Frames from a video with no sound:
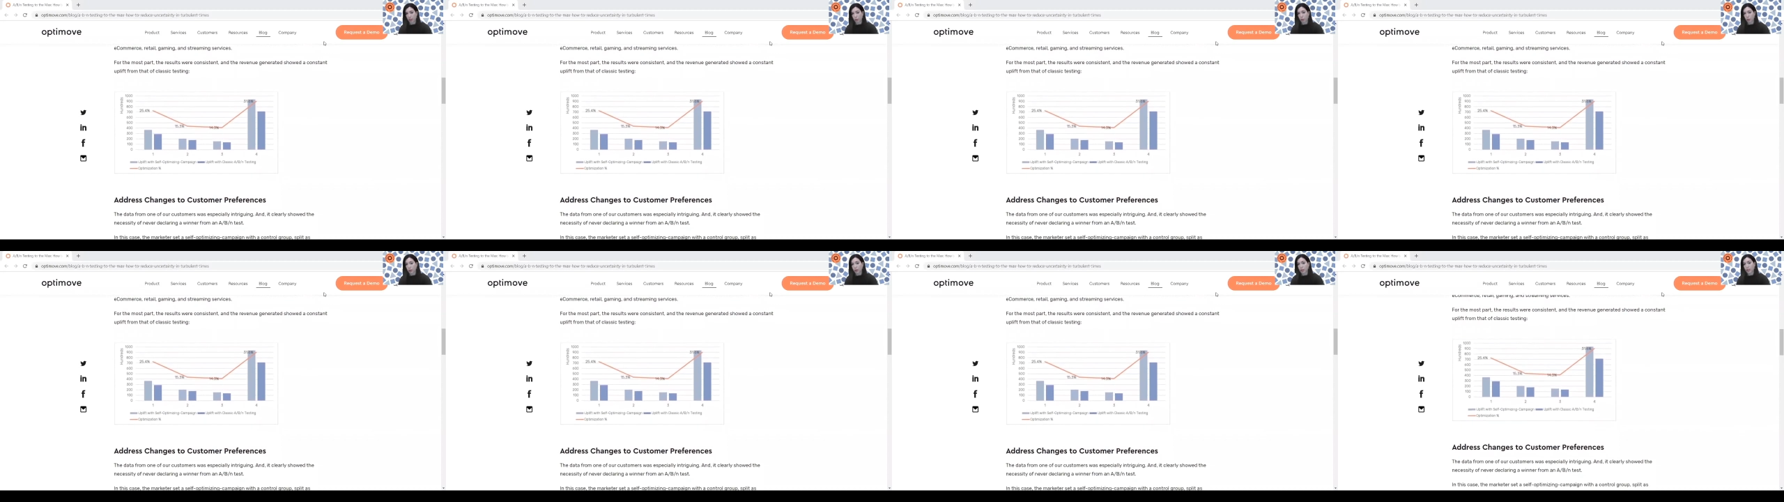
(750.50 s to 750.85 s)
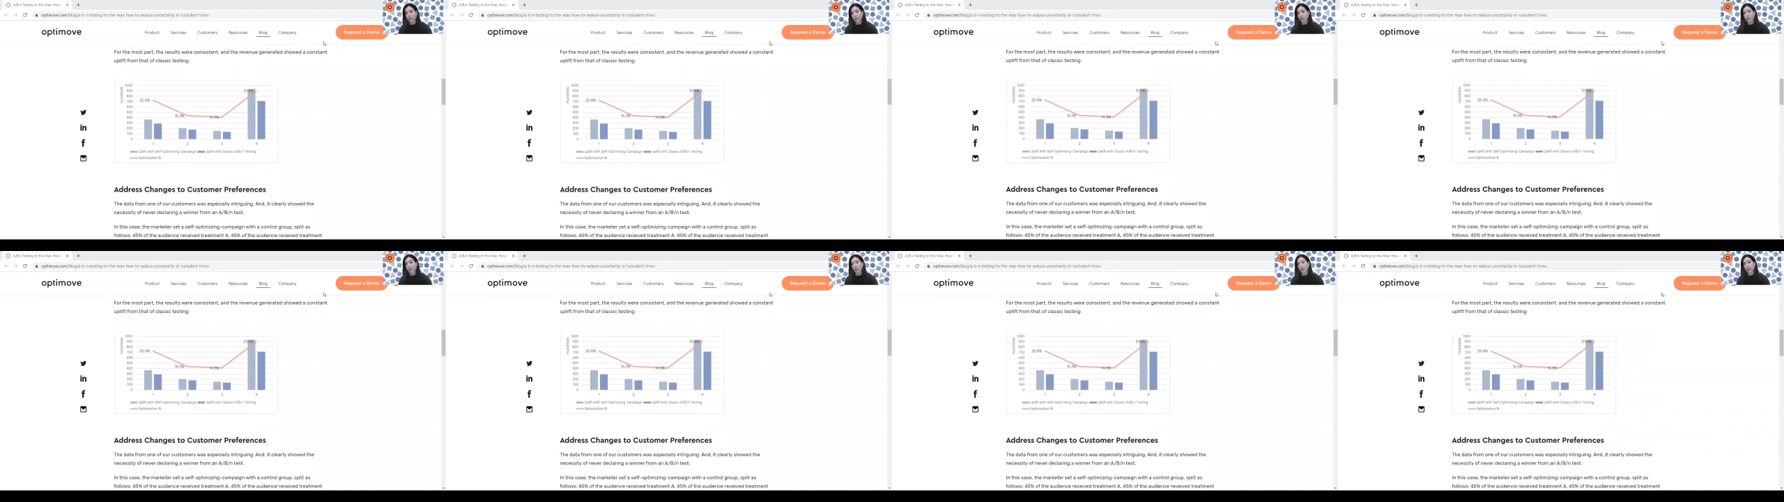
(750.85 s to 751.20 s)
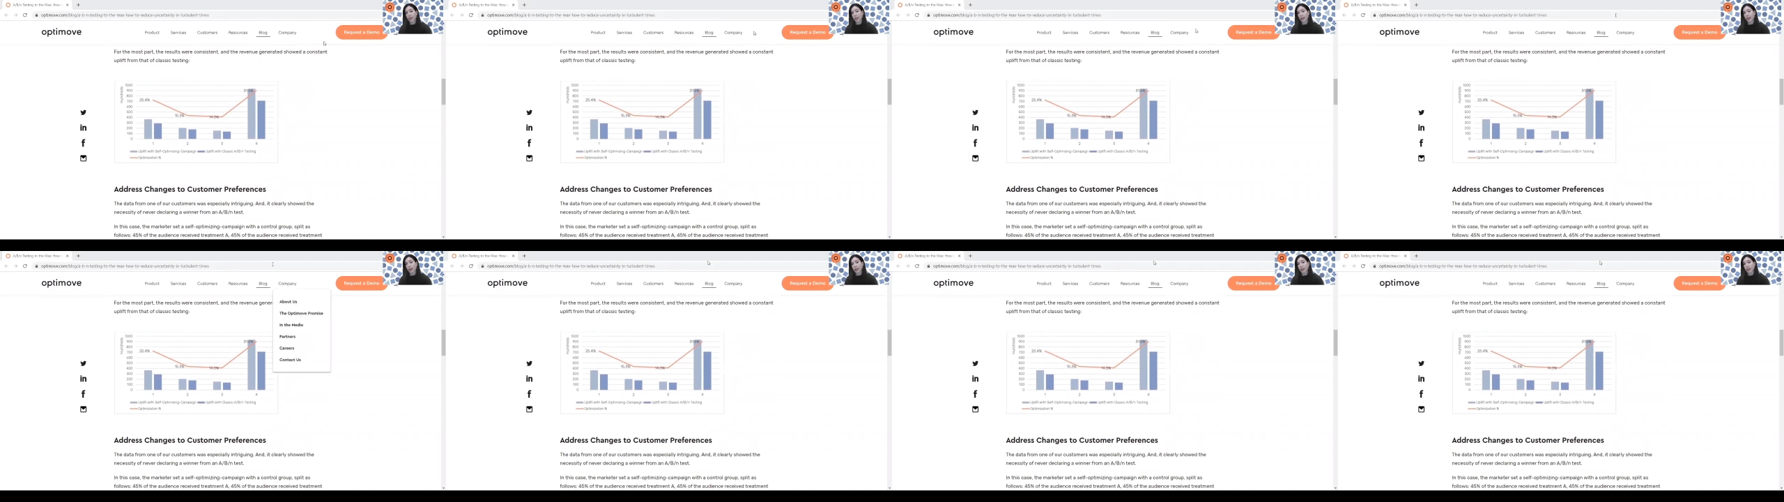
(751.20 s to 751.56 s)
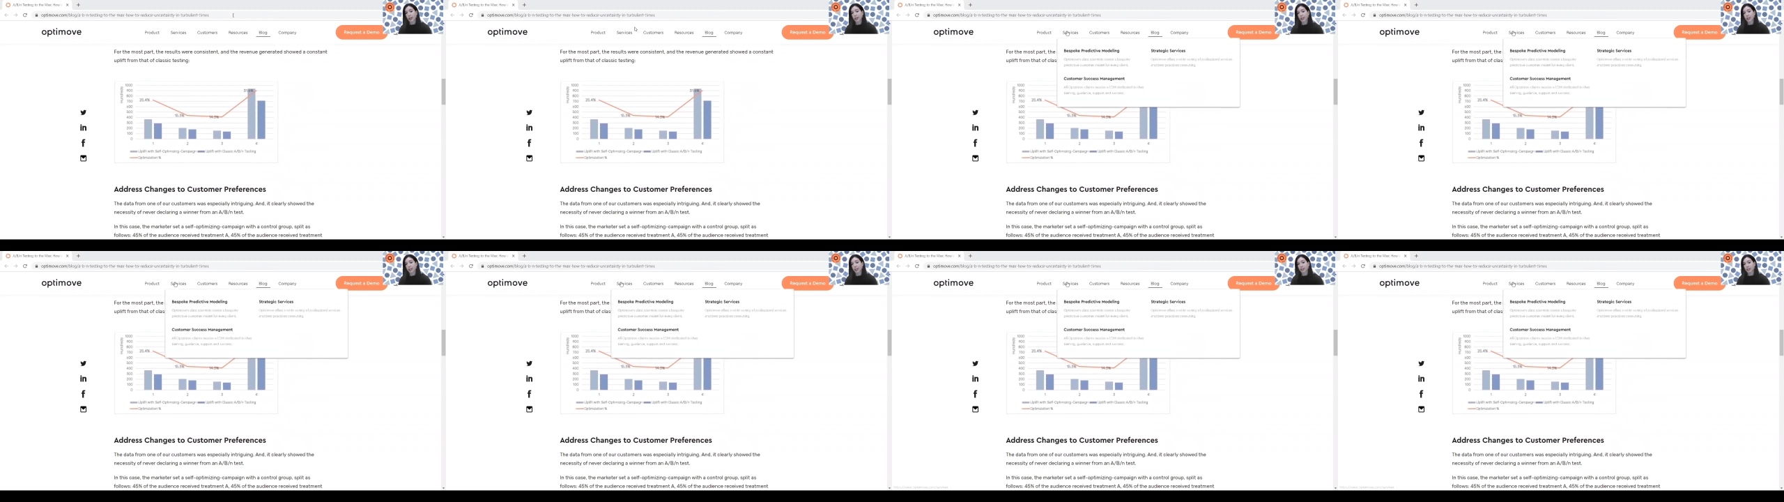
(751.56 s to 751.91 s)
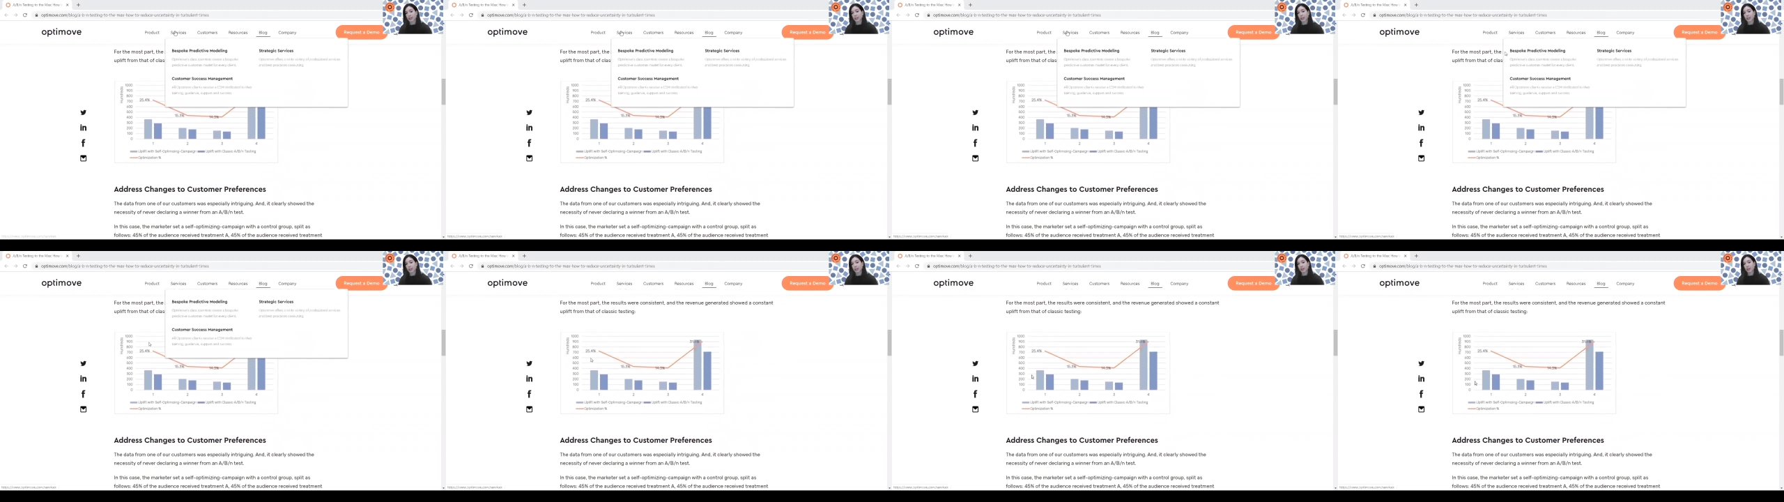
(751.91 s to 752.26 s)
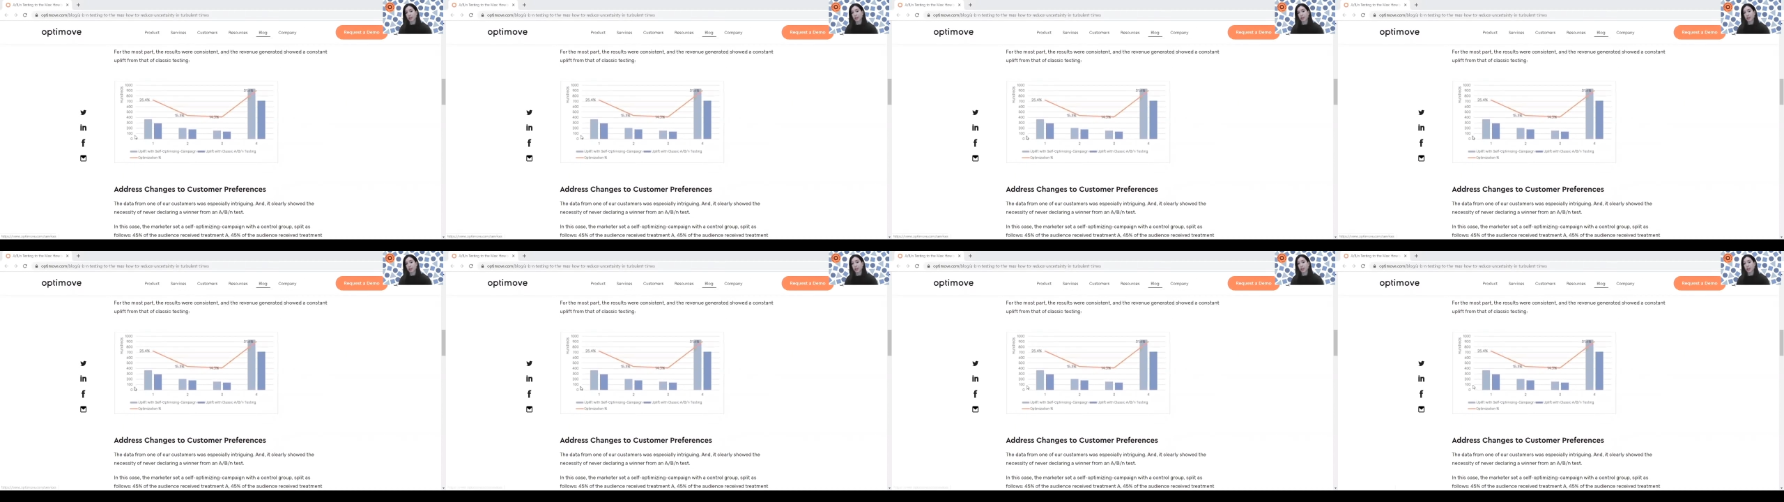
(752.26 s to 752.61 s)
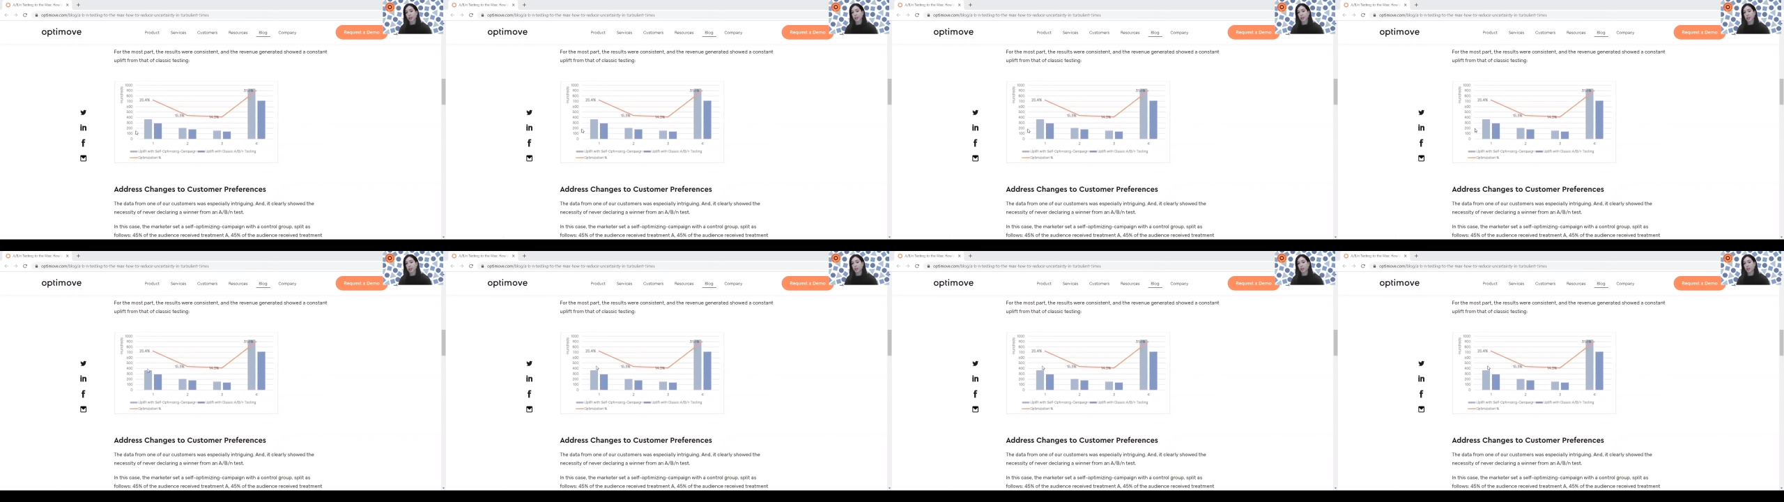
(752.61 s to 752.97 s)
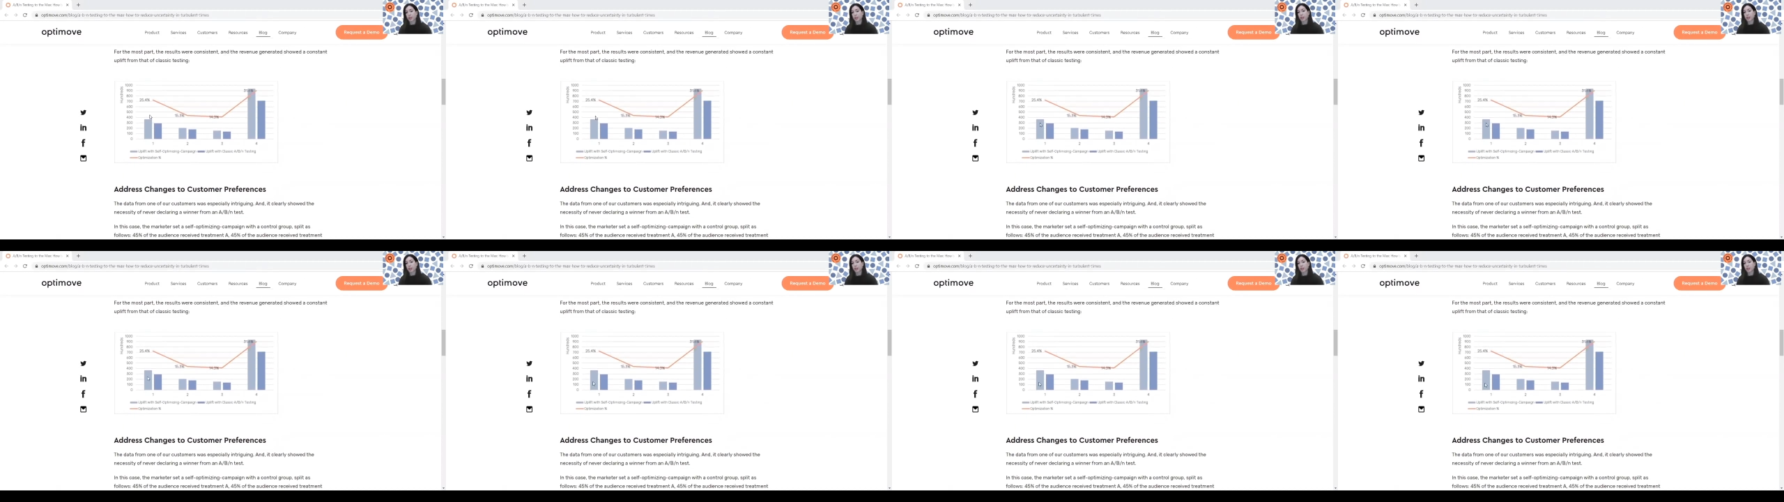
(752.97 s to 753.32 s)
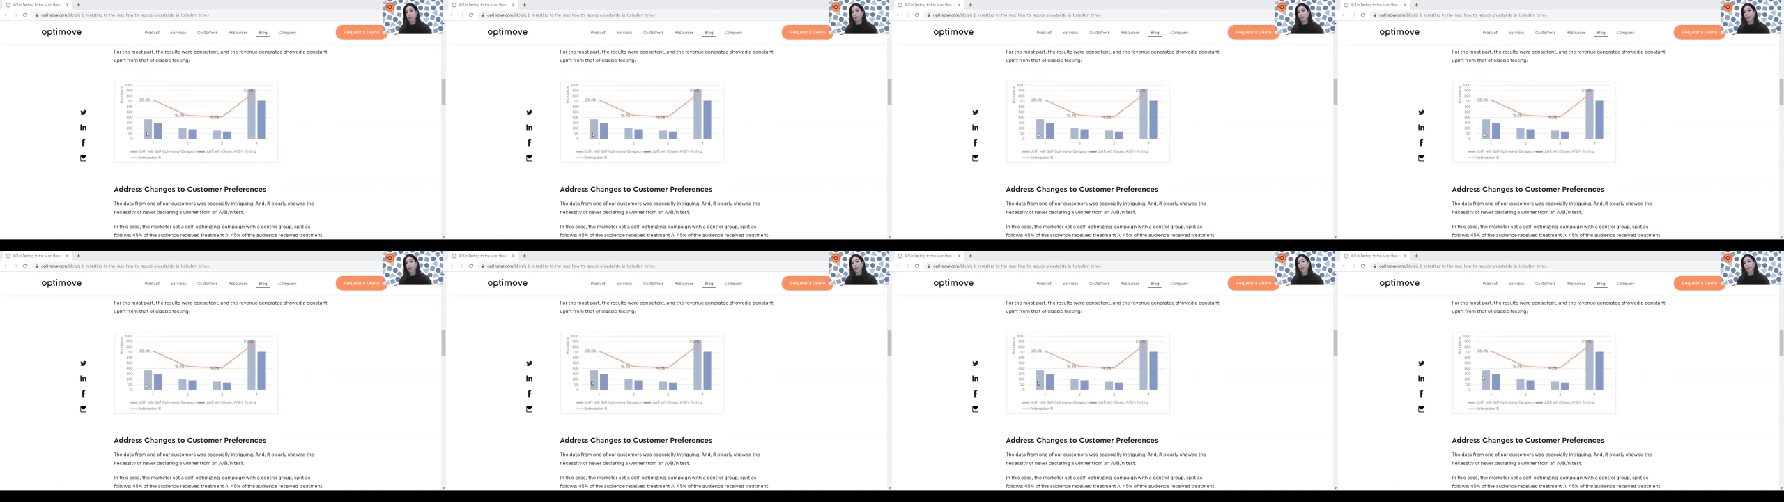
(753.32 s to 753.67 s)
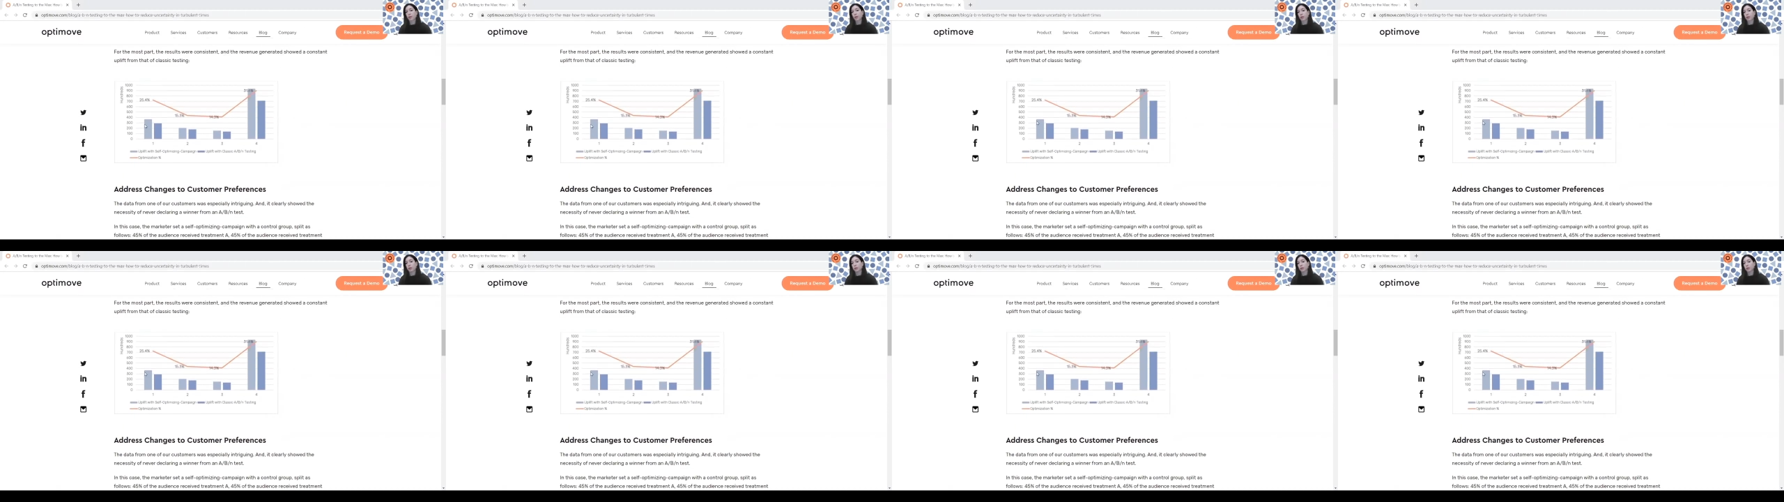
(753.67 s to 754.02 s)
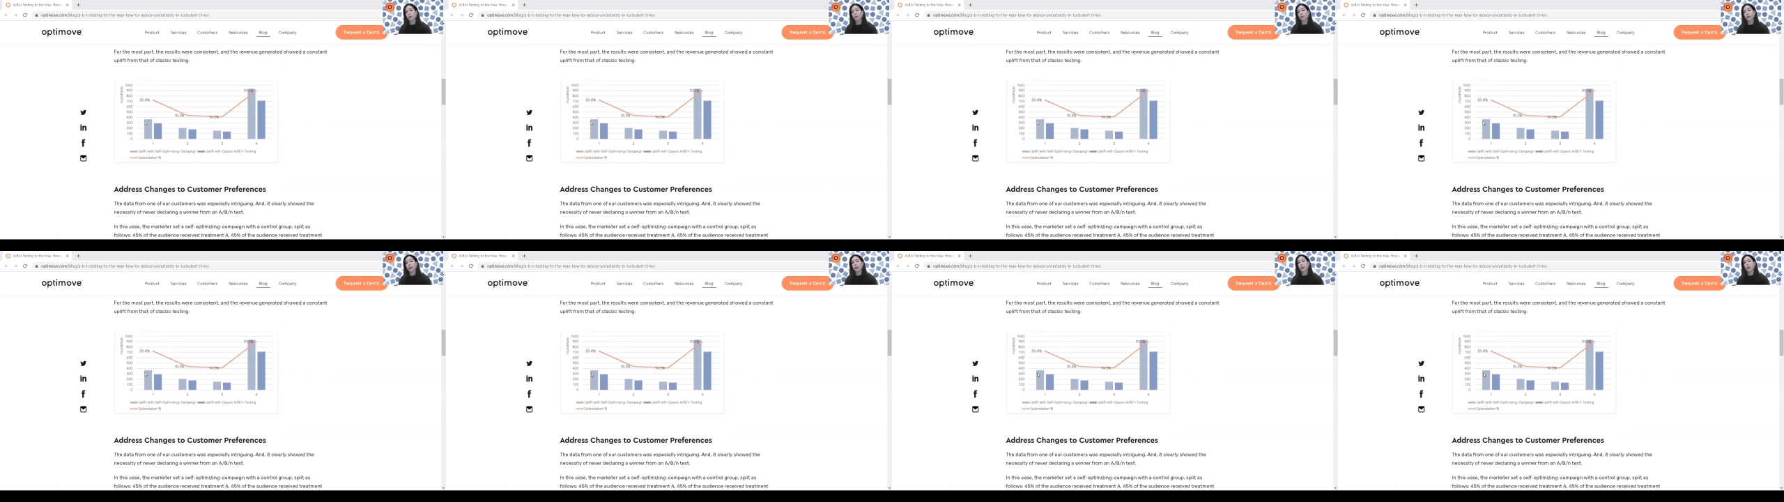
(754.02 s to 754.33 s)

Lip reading: [unreadable: no face in view]